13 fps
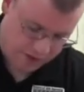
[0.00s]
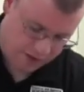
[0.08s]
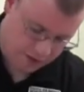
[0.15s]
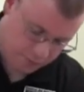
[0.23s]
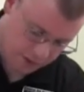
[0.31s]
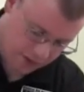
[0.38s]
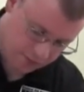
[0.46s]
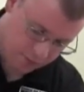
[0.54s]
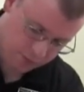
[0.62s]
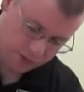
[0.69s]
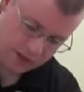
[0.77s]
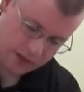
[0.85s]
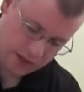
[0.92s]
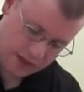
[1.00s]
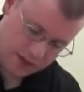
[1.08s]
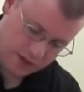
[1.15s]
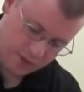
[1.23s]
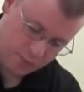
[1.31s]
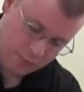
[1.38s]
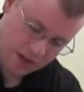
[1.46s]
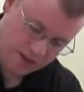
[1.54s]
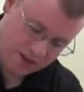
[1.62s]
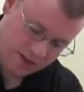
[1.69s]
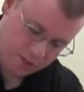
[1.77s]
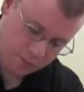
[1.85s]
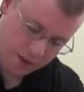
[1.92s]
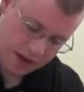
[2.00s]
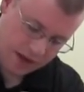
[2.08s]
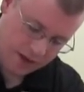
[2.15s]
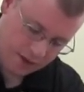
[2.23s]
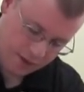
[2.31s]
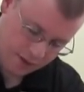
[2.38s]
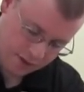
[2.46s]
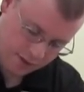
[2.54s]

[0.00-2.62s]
down as possible. And you bend these back.